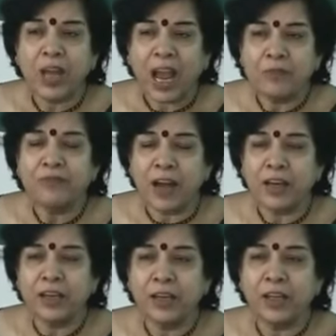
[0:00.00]
and
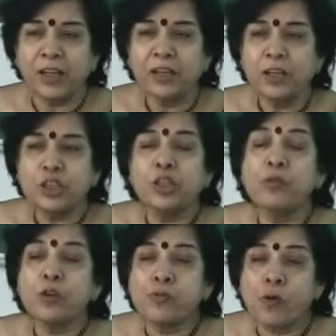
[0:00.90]
finally she
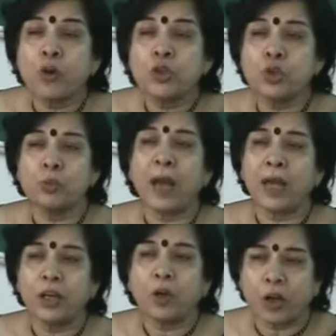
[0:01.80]
was forced to
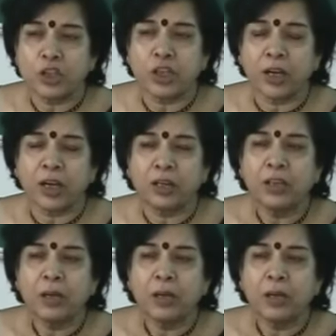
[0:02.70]
marry Kaushika,